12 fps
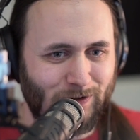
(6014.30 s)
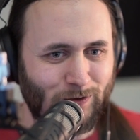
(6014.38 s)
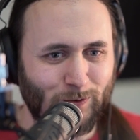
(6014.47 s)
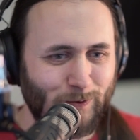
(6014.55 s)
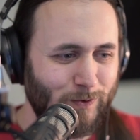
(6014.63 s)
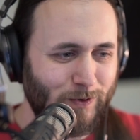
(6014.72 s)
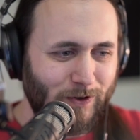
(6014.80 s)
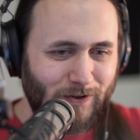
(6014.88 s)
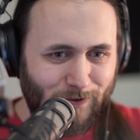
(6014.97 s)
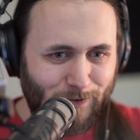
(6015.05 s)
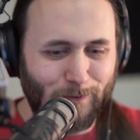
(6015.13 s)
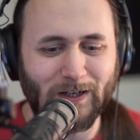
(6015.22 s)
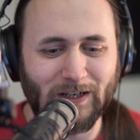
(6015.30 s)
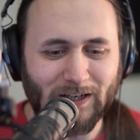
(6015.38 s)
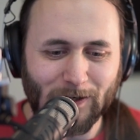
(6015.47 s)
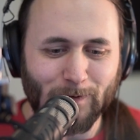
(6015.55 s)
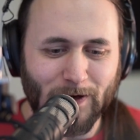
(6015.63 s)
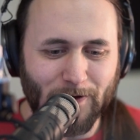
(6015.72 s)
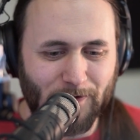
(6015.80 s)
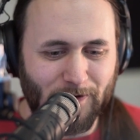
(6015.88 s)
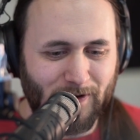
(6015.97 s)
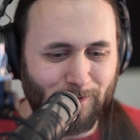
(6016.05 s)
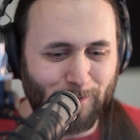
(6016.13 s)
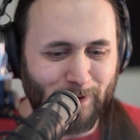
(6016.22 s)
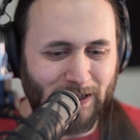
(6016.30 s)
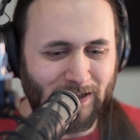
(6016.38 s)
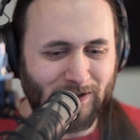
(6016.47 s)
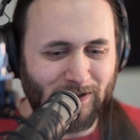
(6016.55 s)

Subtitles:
do 3D with. We